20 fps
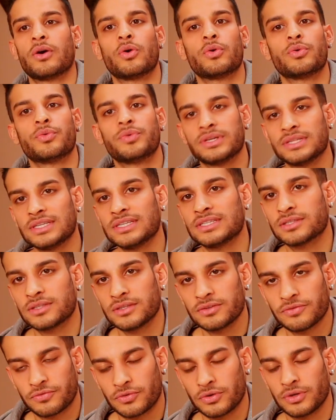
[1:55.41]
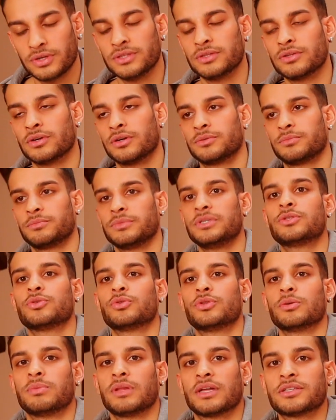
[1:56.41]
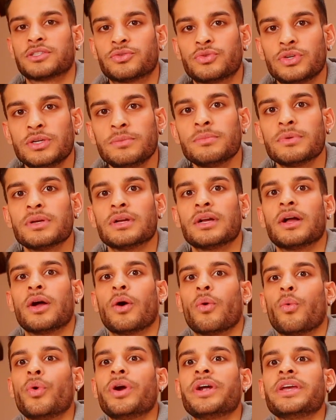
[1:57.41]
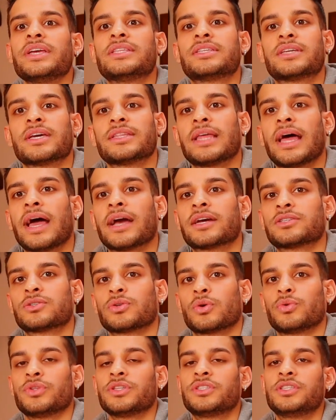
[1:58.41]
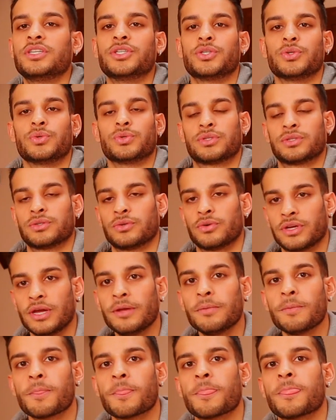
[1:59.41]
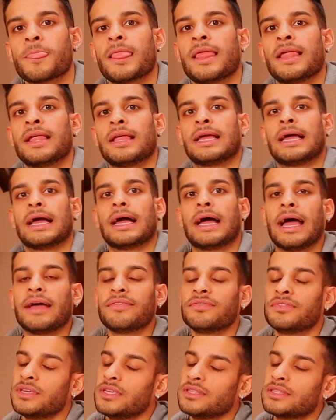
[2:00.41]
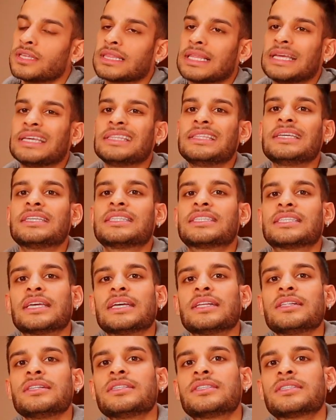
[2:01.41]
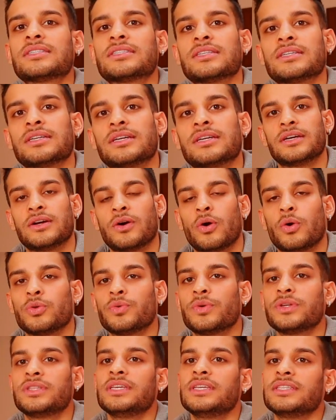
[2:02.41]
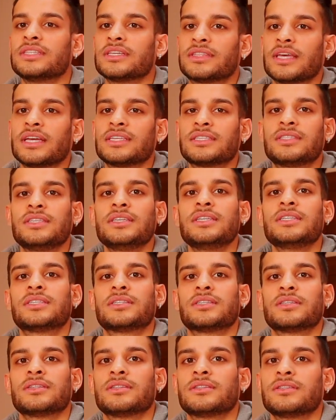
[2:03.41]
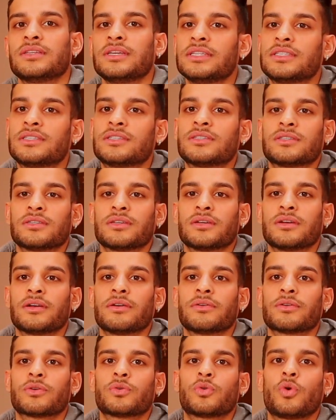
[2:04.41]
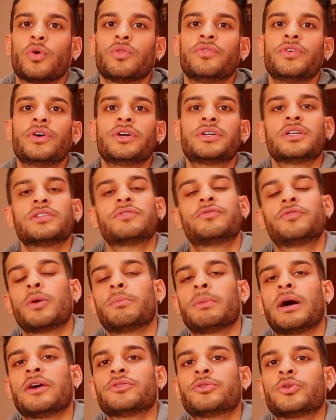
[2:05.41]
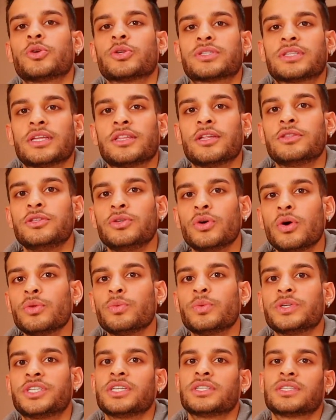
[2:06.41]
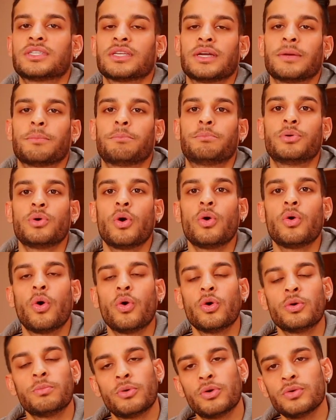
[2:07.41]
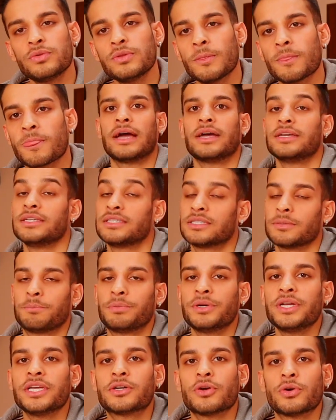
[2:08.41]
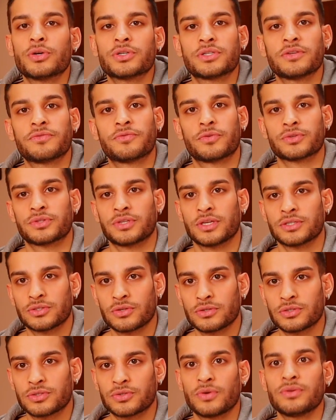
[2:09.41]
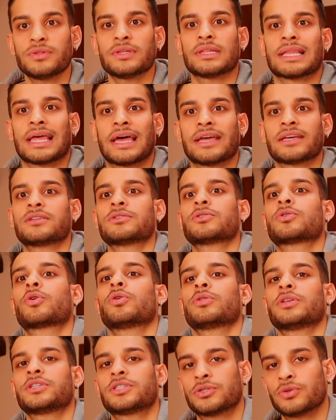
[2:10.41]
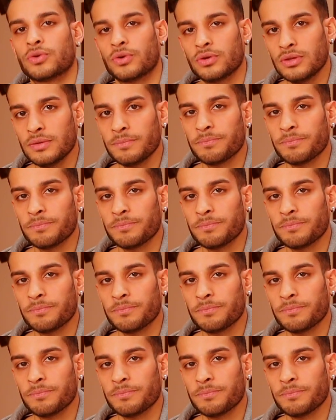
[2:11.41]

released into the bloodstream, where it can act on the tissues, okay? And in the Leydig cells, already in the testes, it's converted from androstenedione, which is a pro-hormone. It's a precursor for testosterone, like cholesterol.